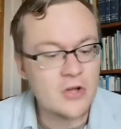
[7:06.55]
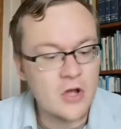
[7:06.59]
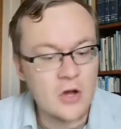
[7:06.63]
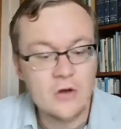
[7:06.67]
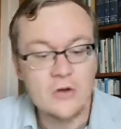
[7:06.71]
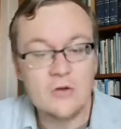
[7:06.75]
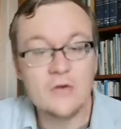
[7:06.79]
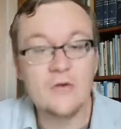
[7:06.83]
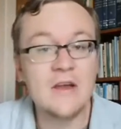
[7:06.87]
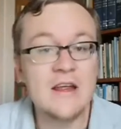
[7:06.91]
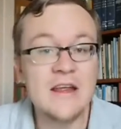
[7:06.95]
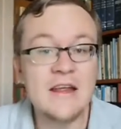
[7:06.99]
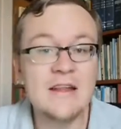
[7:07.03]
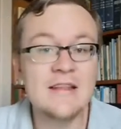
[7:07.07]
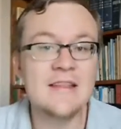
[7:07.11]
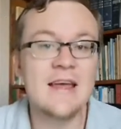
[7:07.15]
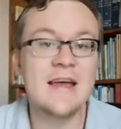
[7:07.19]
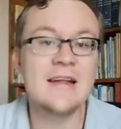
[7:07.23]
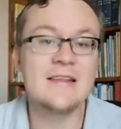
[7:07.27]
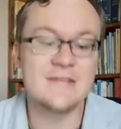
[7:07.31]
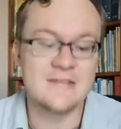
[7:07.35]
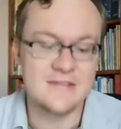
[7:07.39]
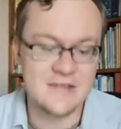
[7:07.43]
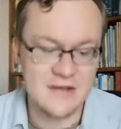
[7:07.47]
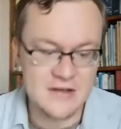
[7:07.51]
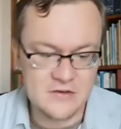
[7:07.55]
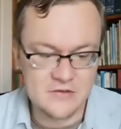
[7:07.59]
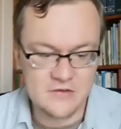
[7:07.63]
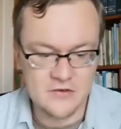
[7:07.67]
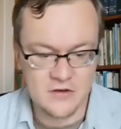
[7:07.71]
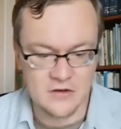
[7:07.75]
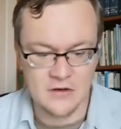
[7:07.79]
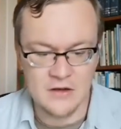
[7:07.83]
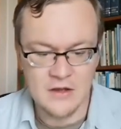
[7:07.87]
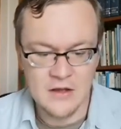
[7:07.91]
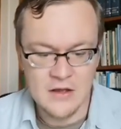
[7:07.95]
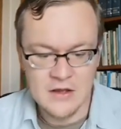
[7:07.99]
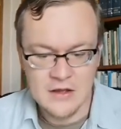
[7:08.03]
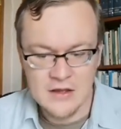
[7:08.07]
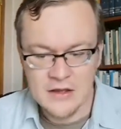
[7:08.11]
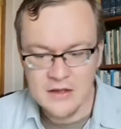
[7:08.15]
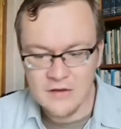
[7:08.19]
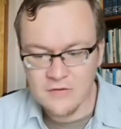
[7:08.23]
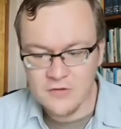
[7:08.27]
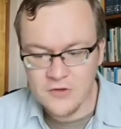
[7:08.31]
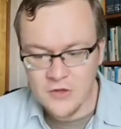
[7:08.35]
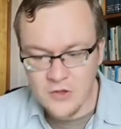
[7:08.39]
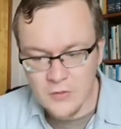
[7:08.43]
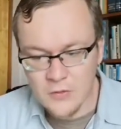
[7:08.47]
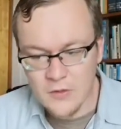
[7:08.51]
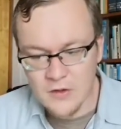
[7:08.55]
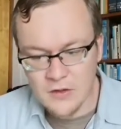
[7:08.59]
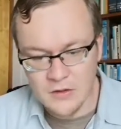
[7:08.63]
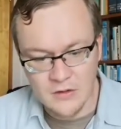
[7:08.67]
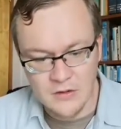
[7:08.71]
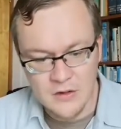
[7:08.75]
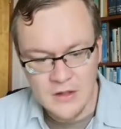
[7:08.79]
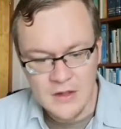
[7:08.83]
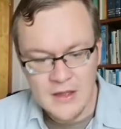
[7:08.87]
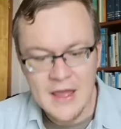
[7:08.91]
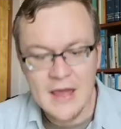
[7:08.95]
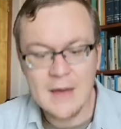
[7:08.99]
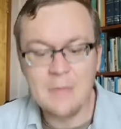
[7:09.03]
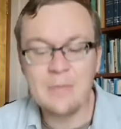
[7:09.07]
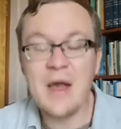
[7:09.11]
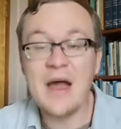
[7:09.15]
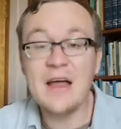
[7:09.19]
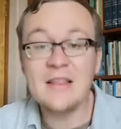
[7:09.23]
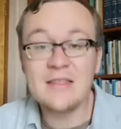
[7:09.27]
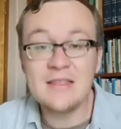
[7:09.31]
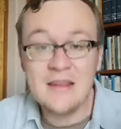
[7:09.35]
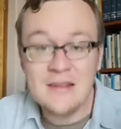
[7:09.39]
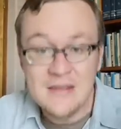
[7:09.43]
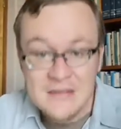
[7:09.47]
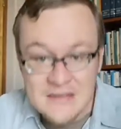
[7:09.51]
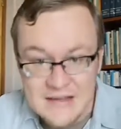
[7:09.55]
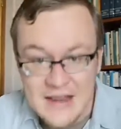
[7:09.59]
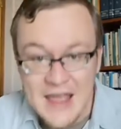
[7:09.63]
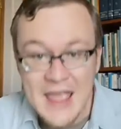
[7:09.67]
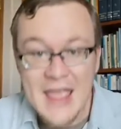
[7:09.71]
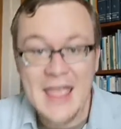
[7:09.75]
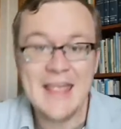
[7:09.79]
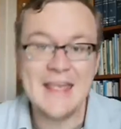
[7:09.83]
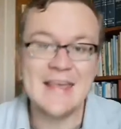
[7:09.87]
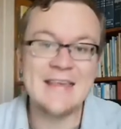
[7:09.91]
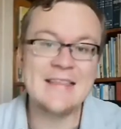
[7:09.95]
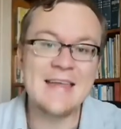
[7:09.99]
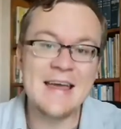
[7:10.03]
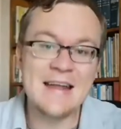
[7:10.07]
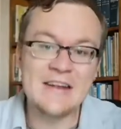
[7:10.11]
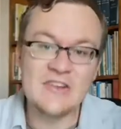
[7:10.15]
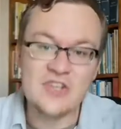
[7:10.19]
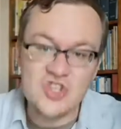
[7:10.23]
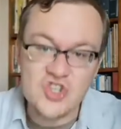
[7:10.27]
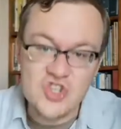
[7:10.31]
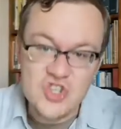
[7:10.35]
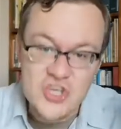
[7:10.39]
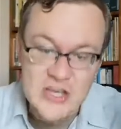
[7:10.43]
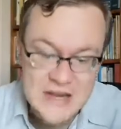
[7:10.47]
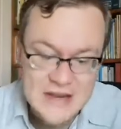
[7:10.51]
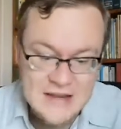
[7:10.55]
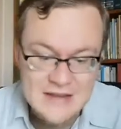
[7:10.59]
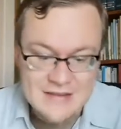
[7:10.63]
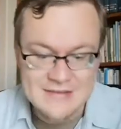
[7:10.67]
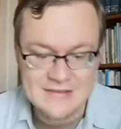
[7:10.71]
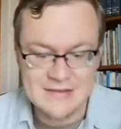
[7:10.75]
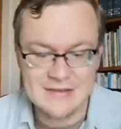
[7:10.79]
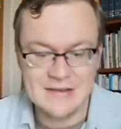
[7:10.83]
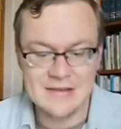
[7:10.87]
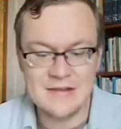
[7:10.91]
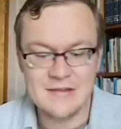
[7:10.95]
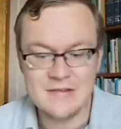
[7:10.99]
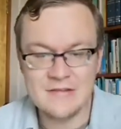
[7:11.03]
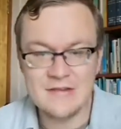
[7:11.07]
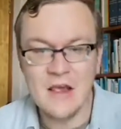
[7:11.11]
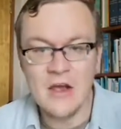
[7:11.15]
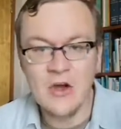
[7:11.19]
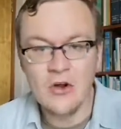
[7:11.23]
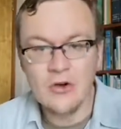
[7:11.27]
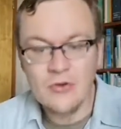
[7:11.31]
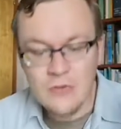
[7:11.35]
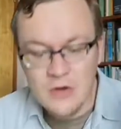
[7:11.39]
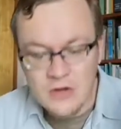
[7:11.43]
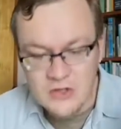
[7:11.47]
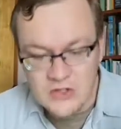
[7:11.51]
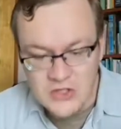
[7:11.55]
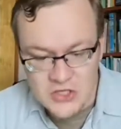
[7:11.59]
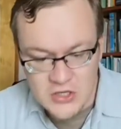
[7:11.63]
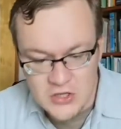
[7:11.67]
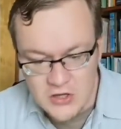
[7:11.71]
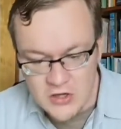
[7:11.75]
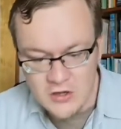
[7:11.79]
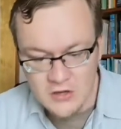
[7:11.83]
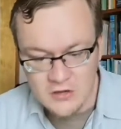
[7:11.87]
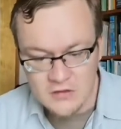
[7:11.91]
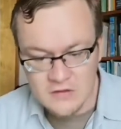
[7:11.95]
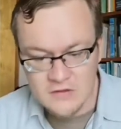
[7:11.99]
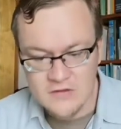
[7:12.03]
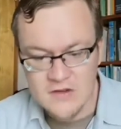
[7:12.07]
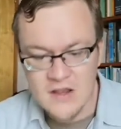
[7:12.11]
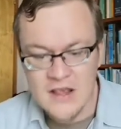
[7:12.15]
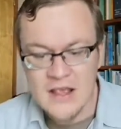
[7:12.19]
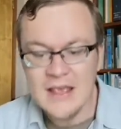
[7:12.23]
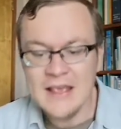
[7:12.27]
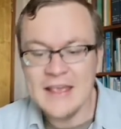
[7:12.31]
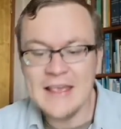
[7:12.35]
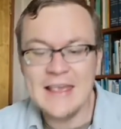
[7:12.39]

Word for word: Go read that section, if you will, about the day that Jesus returns.